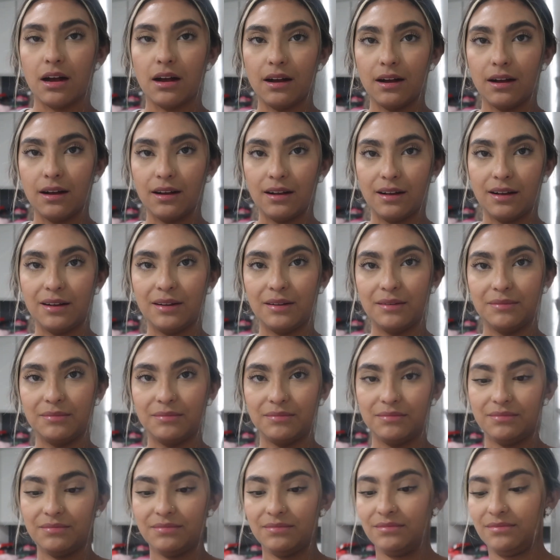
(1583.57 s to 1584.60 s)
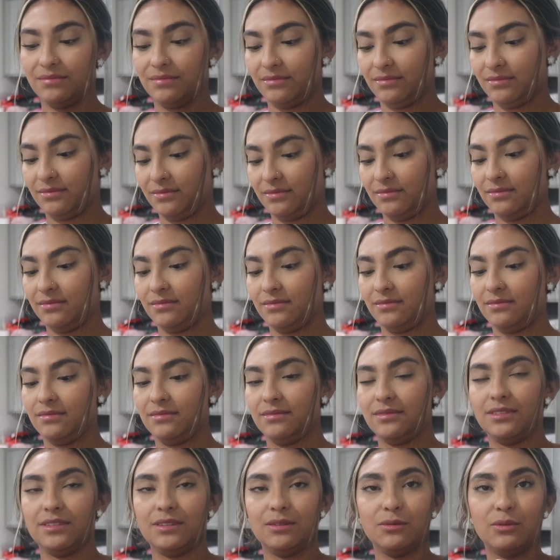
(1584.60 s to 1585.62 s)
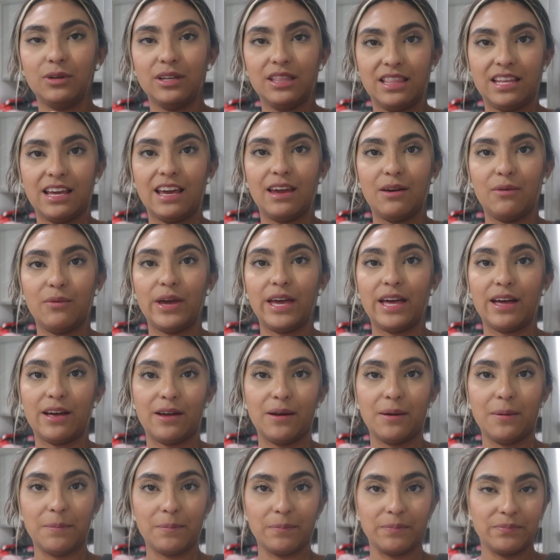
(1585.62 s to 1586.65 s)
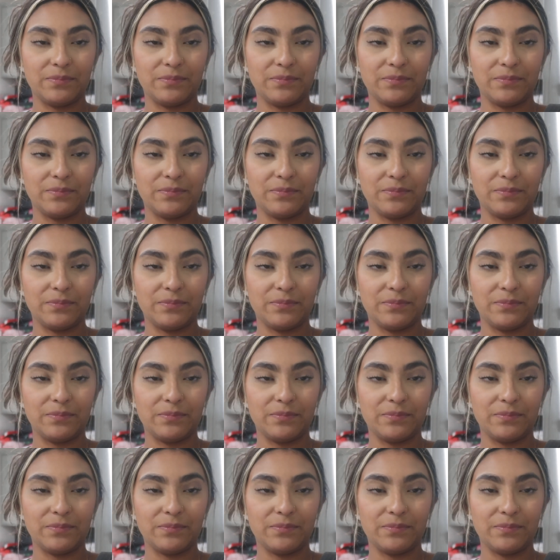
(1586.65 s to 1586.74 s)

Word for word: um, when they wake up.